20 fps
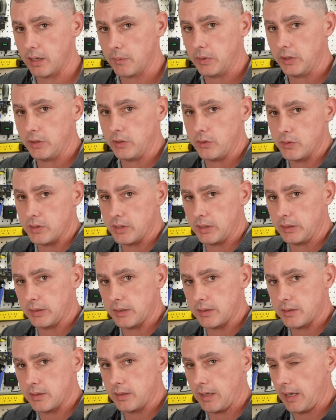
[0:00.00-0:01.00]
I've been using
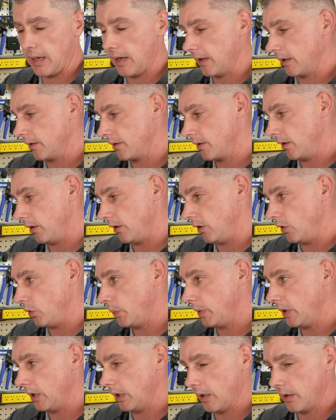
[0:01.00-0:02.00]
this as a
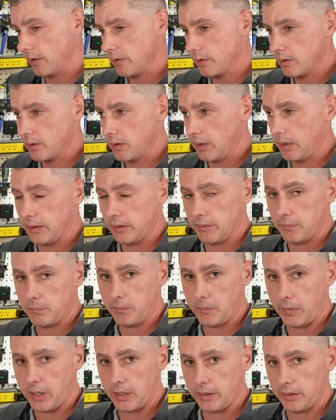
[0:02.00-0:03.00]
UPS and it,
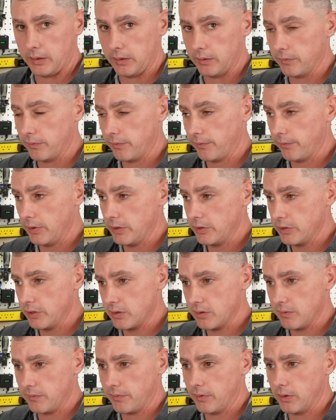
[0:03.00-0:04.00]
my
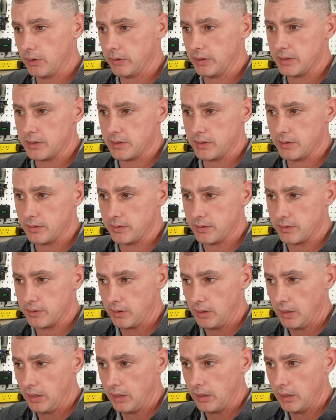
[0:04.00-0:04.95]
fridges and furnaces